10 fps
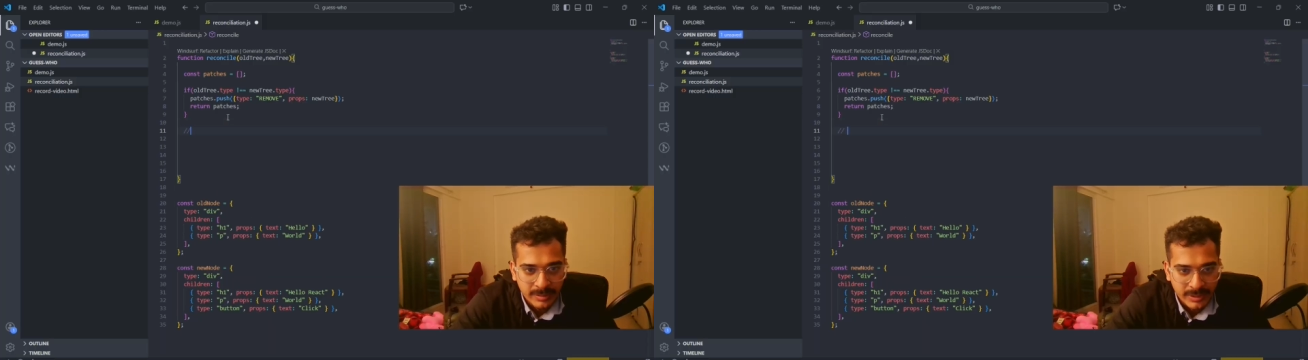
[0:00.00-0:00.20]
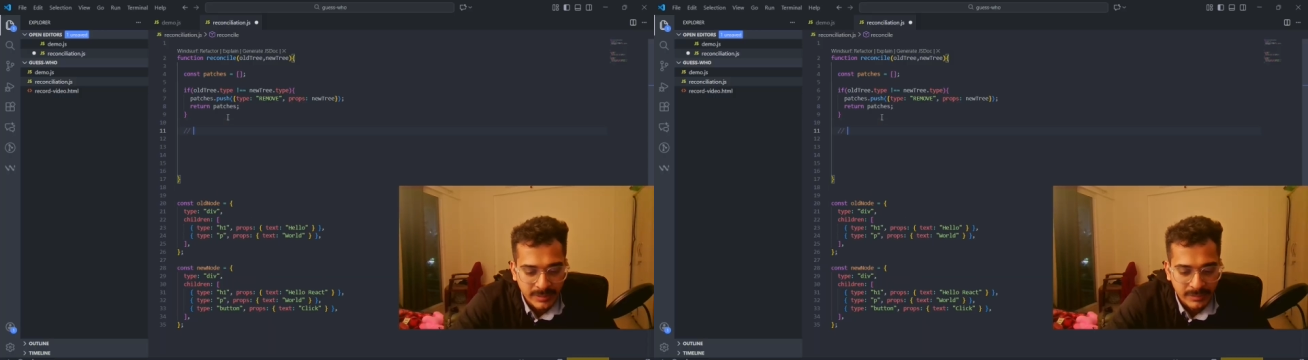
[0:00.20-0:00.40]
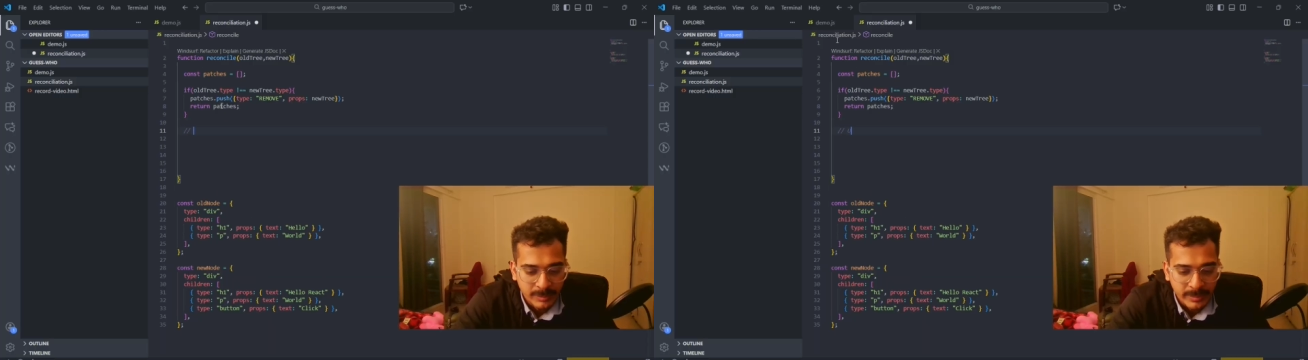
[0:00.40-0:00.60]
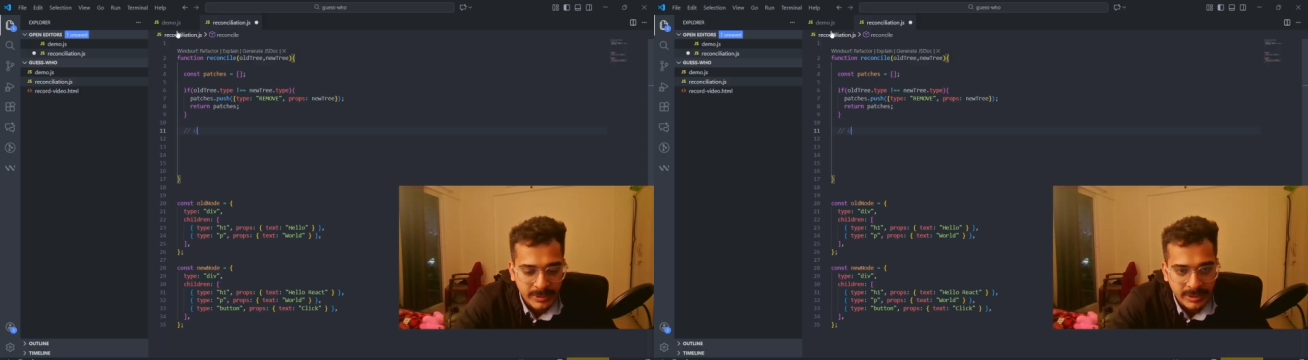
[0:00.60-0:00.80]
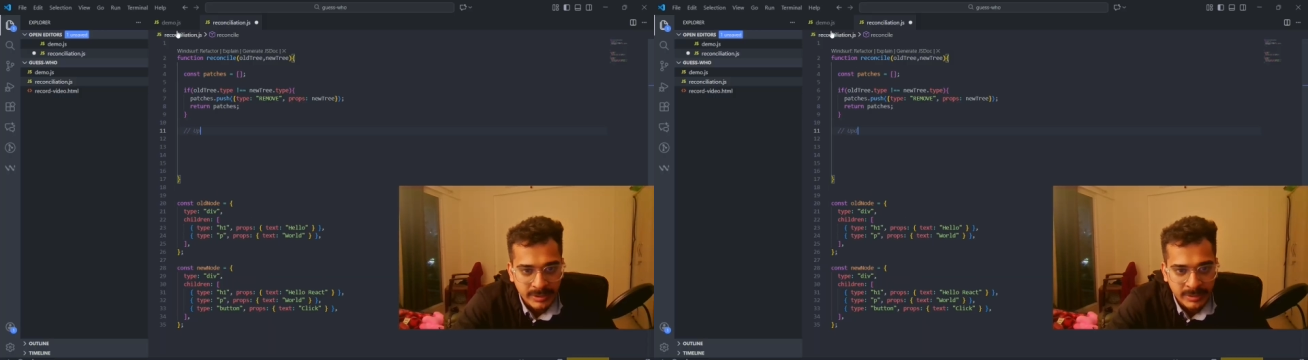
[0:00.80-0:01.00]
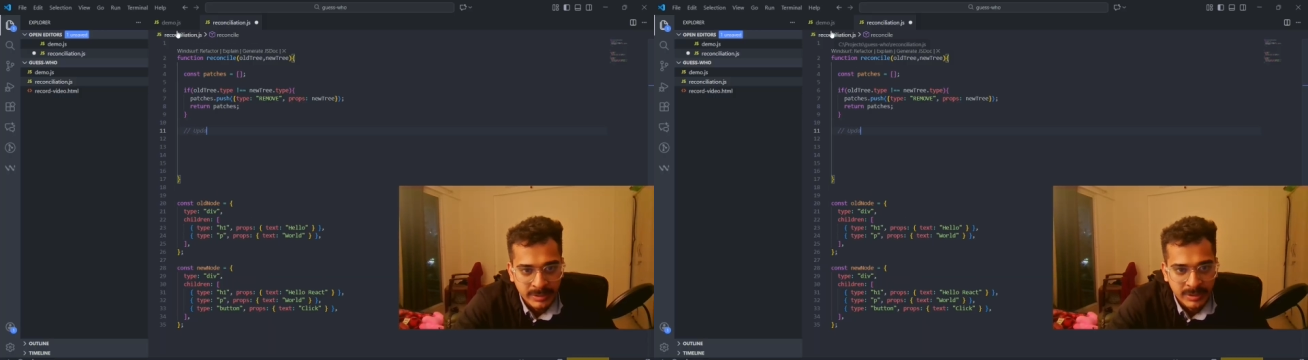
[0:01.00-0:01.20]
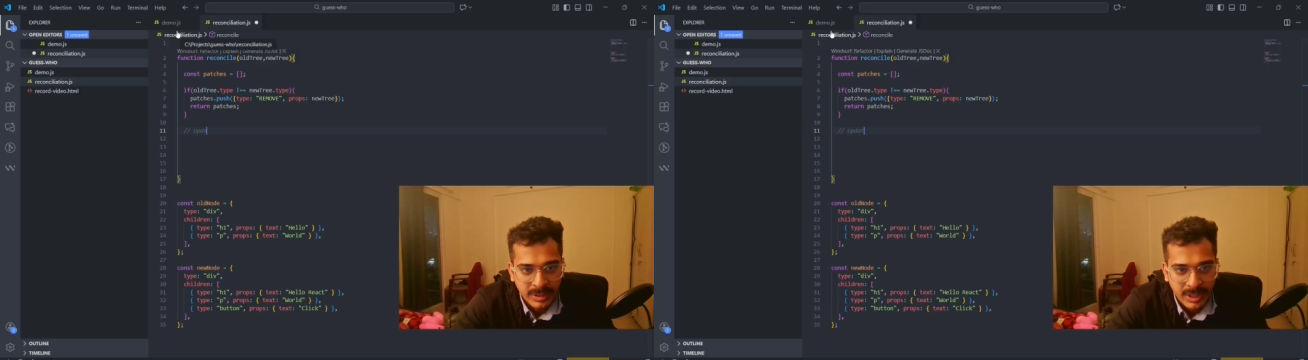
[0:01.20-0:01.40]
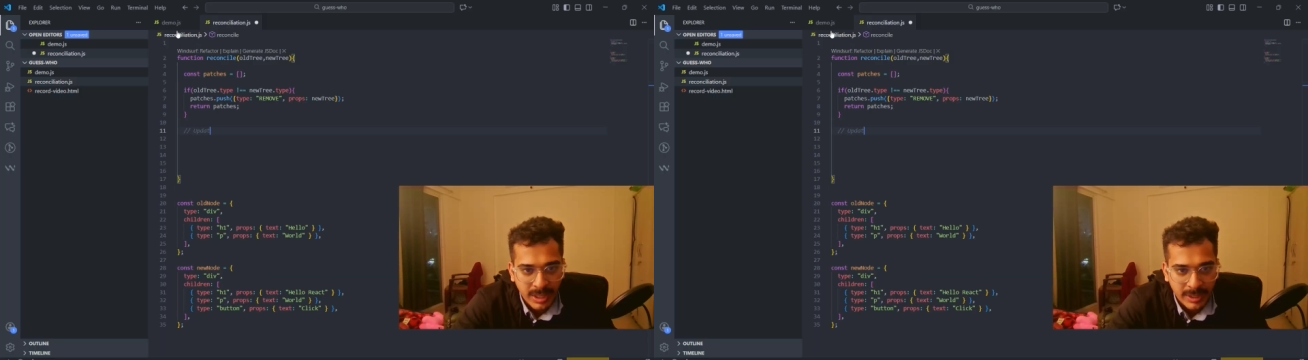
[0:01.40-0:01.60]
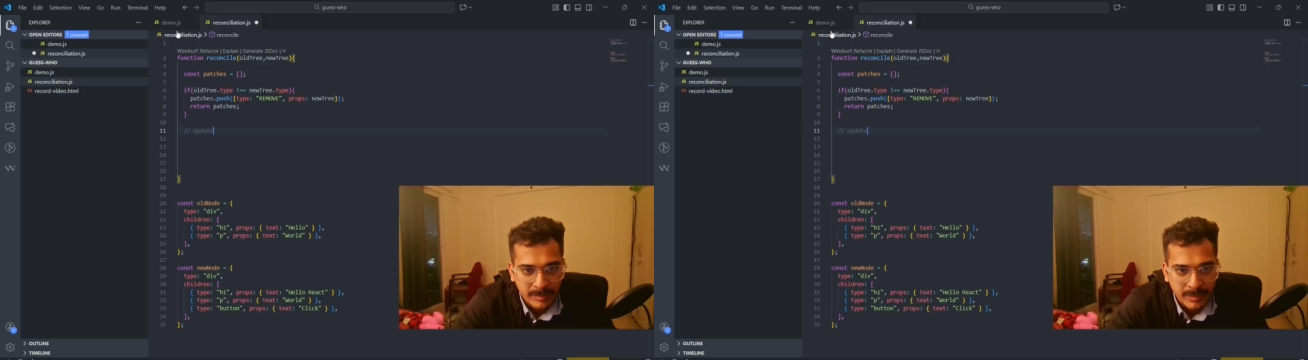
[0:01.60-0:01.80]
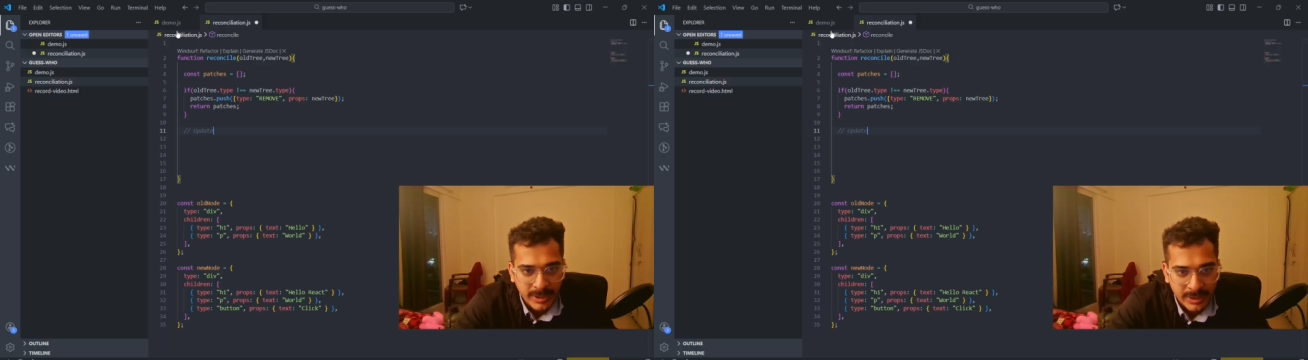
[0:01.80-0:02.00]
There will be an
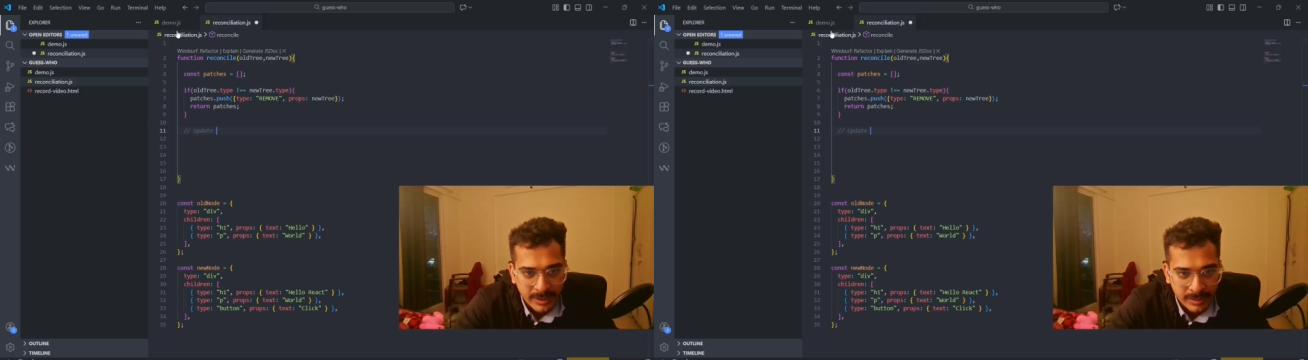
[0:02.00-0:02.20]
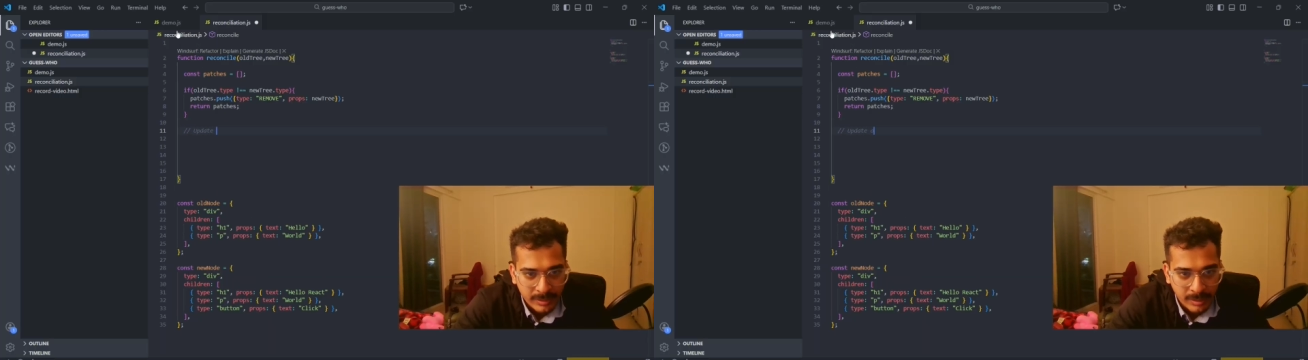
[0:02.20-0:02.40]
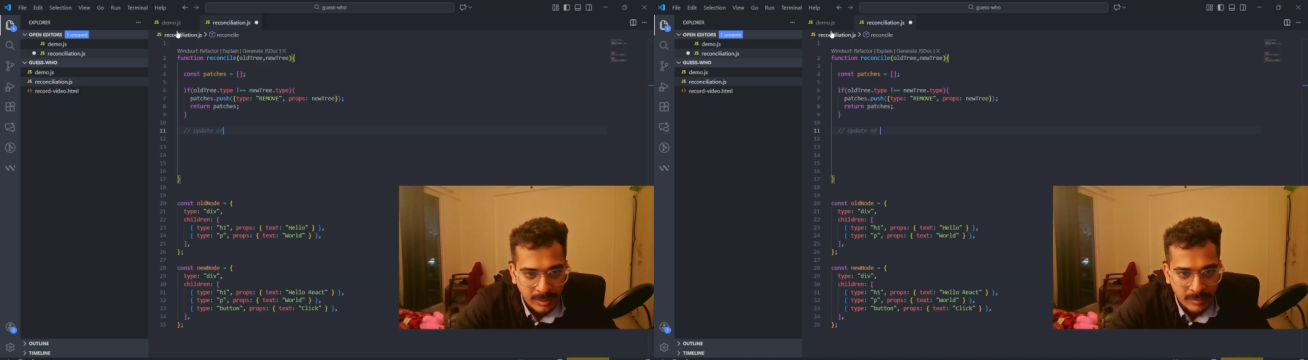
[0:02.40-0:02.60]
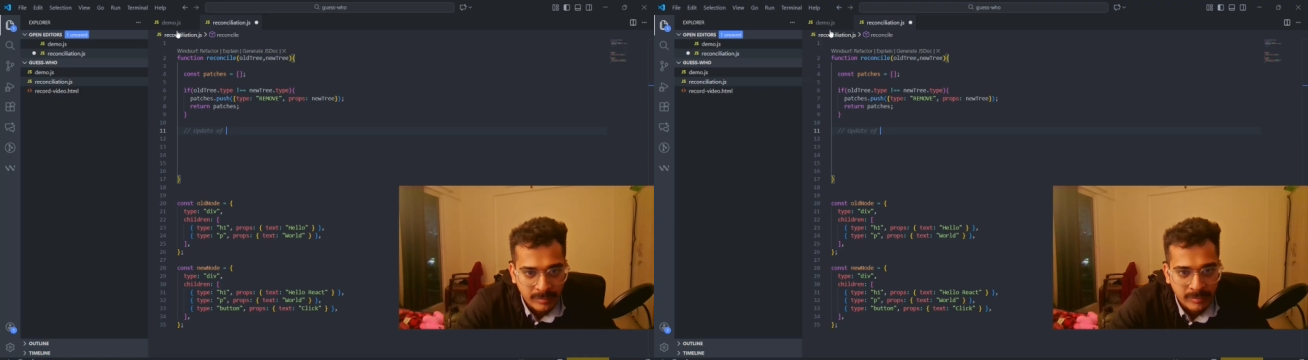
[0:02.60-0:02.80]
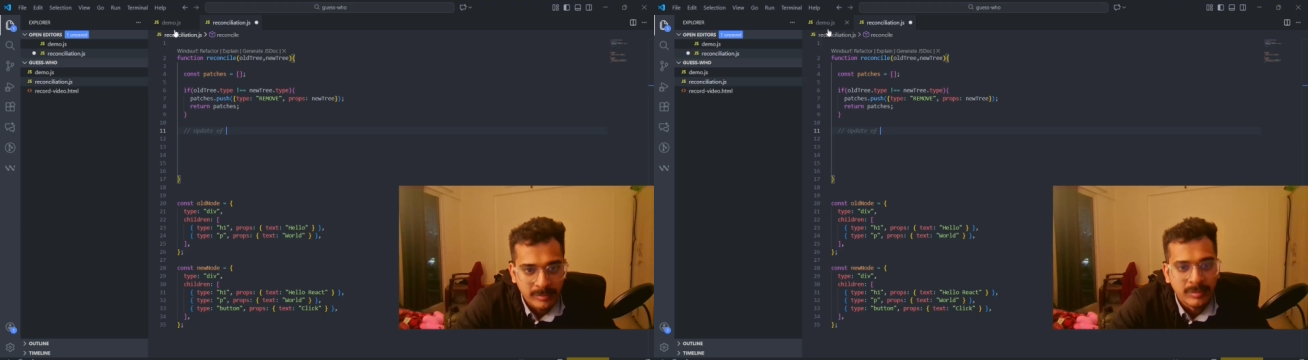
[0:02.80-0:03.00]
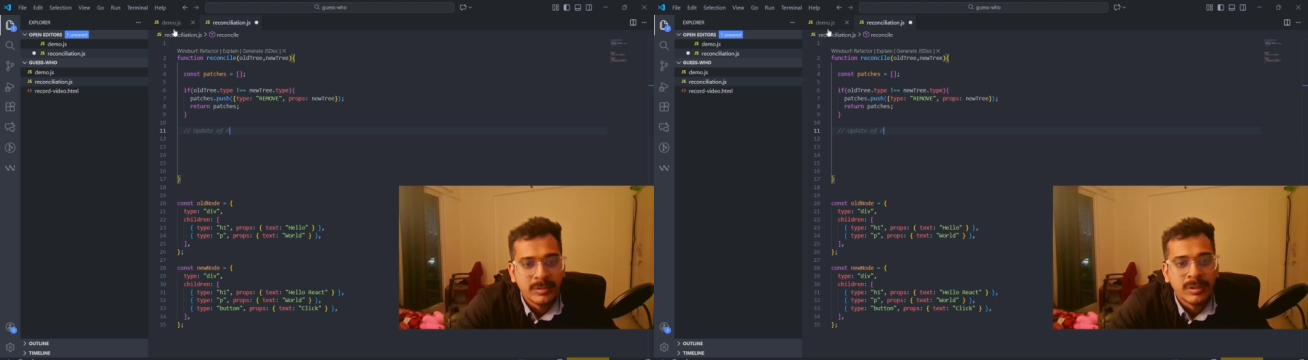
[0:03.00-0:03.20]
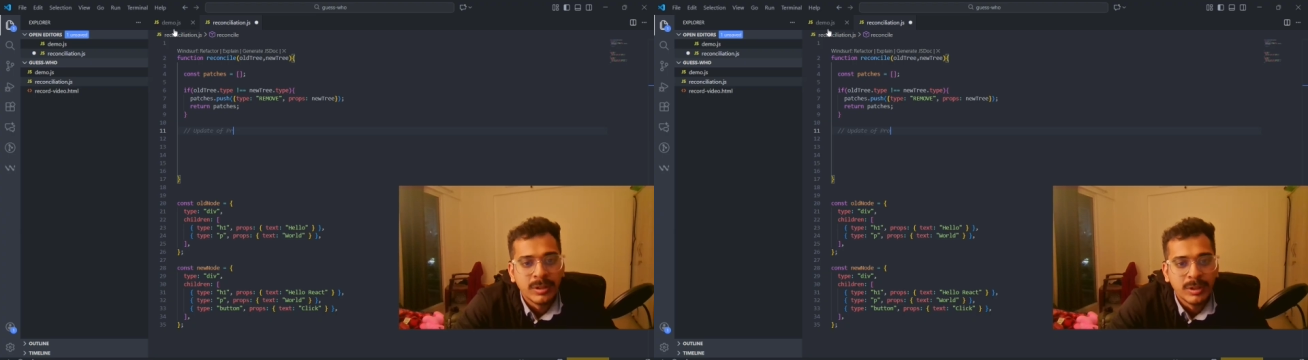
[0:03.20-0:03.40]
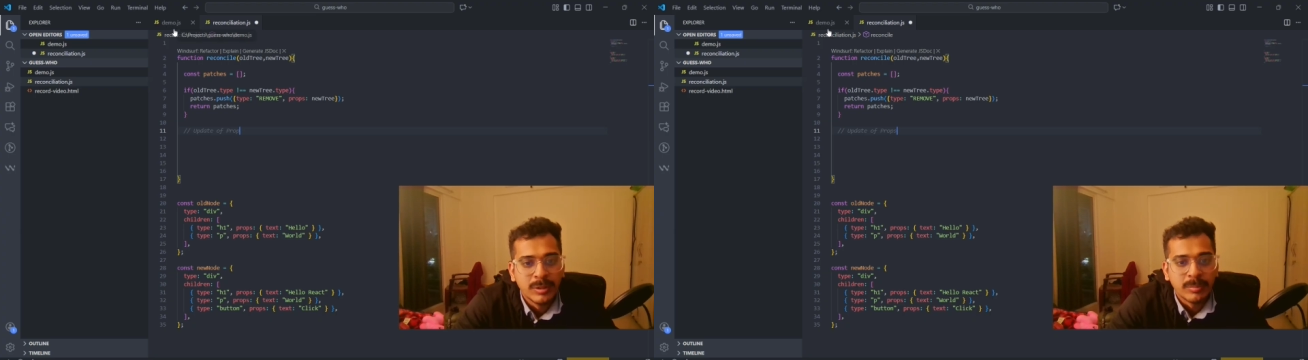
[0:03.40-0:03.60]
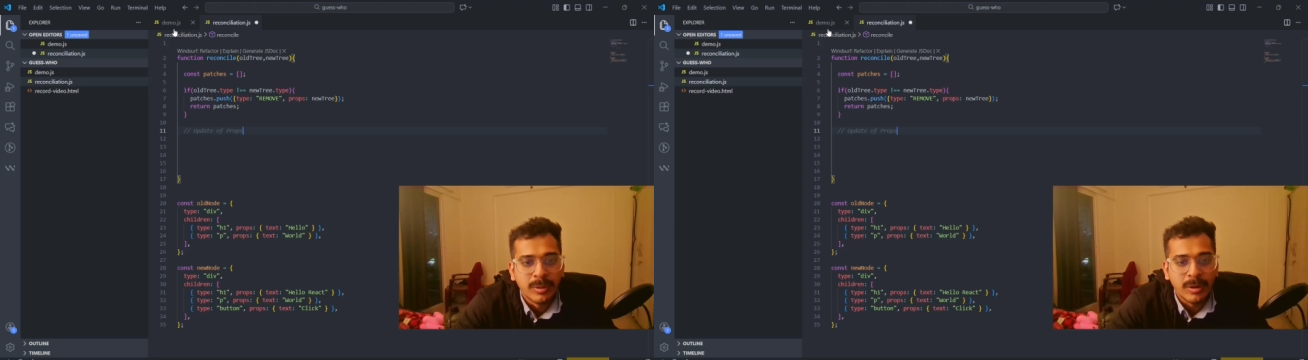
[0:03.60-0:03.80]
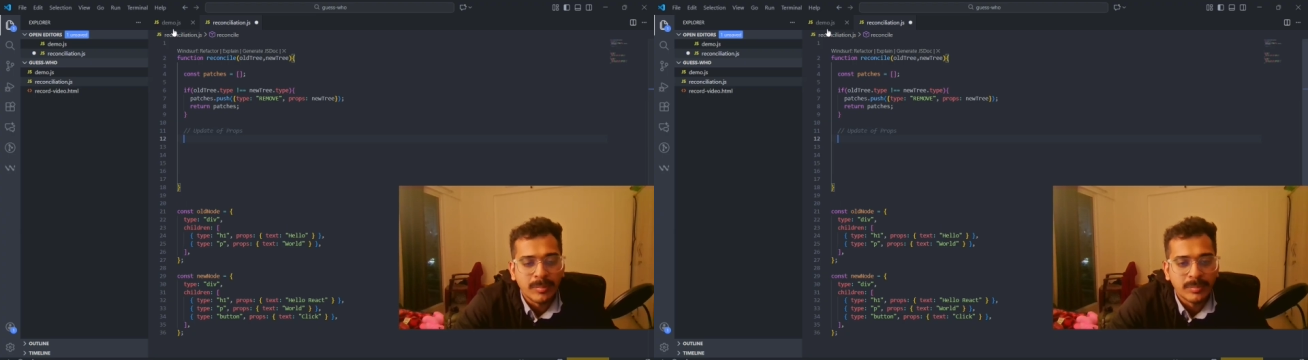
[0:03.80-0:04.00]
update of
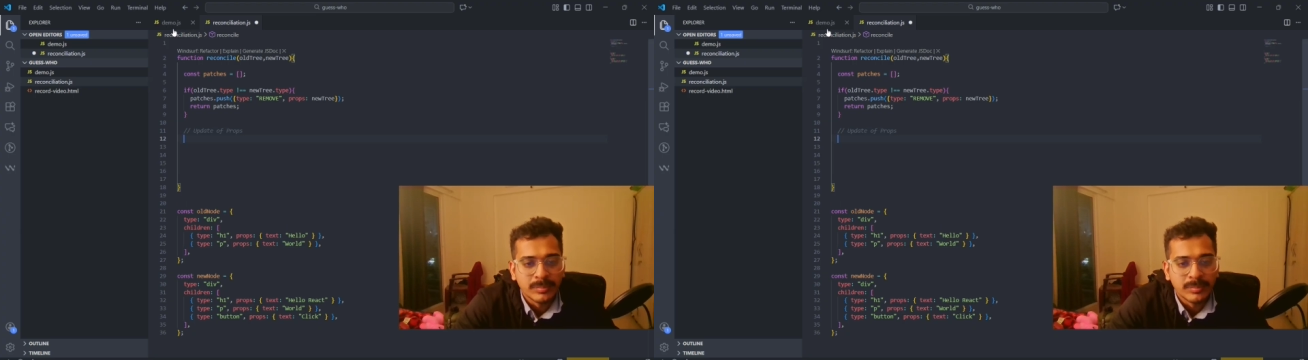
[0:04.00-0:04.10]
prop,